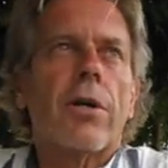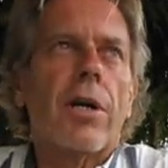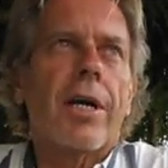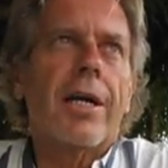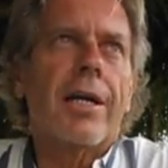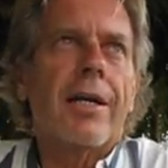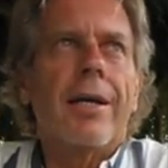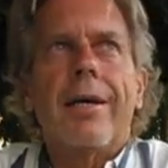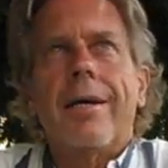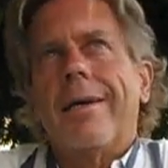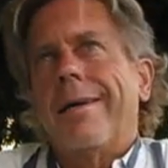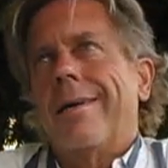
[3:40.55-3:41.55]

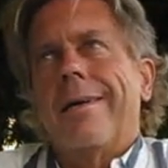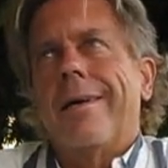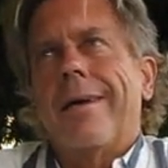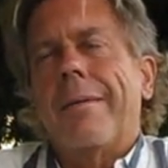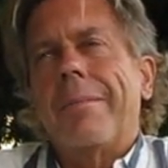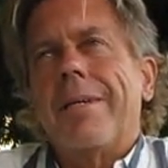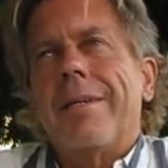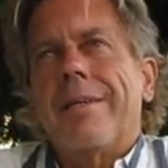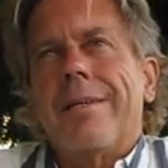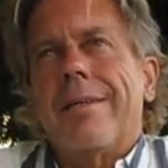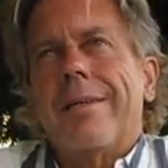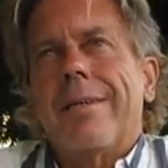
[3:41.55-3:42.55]

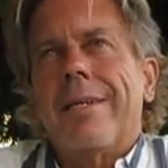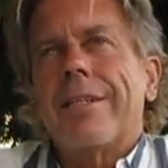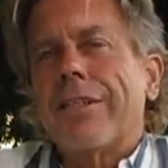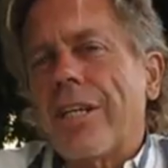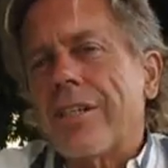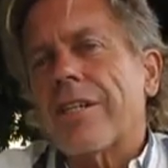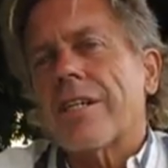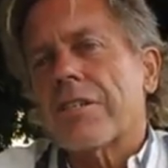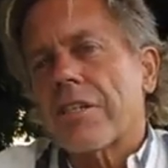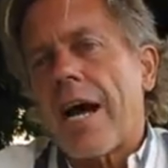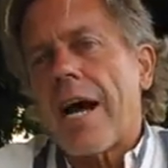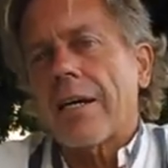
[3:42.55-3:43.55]
it's just
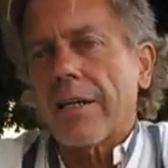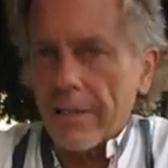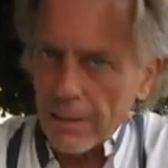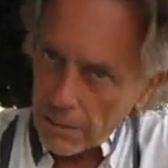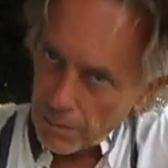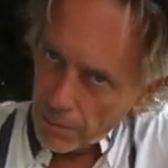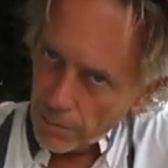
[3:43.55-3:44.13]
exactly